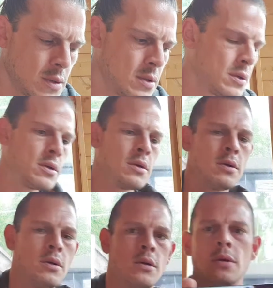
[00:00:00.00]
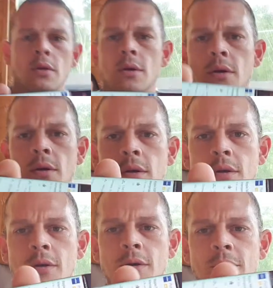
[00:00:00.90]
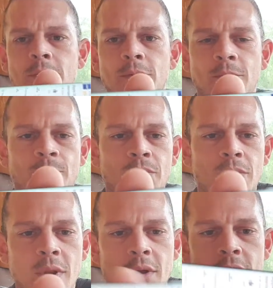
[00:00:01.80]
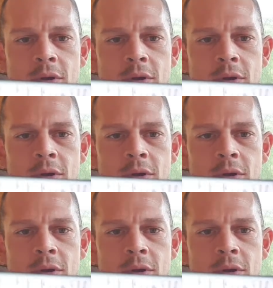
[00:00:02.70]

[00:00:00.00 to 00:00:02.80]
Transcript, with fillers: um, it's more, uh, it's a work